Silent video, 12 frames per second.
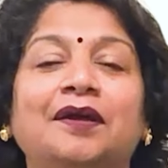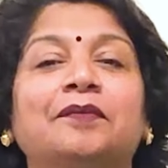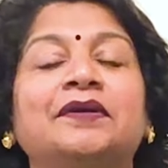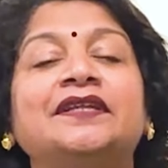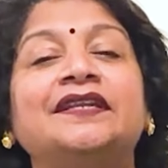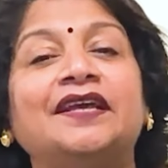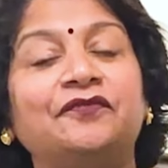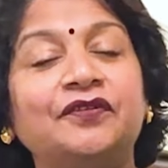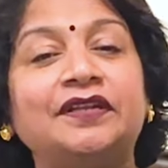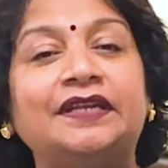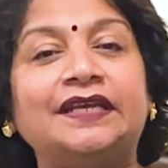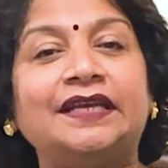But then
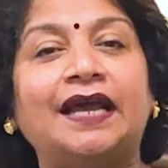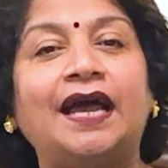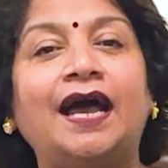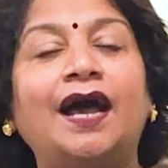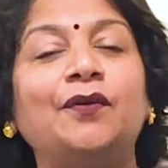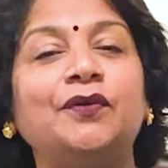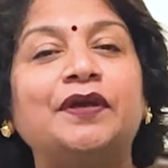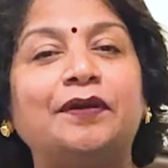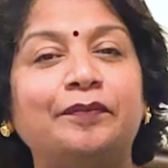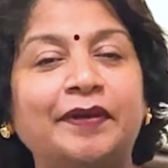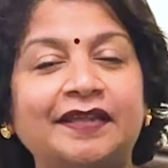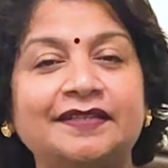definitely our
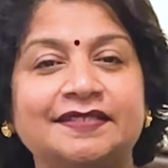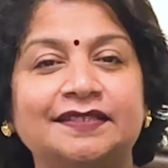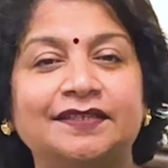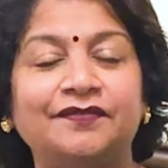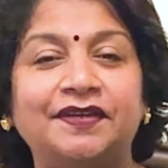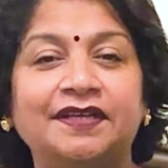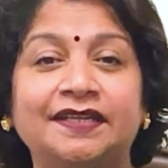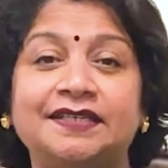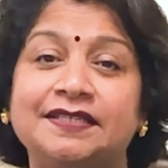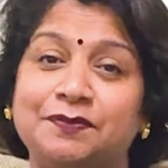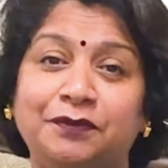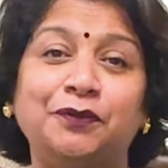comparison ivide
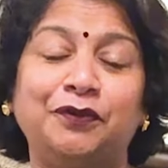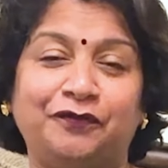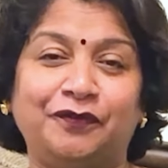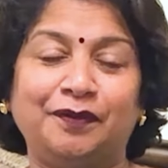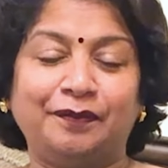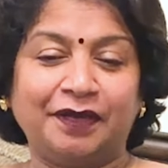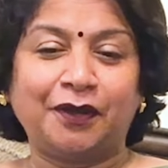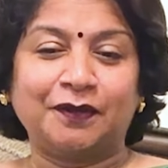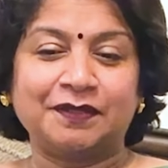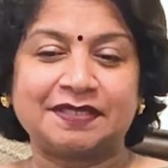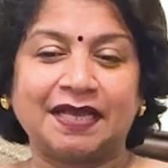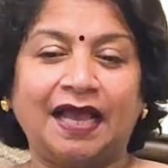it is beautiful
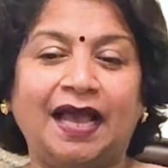because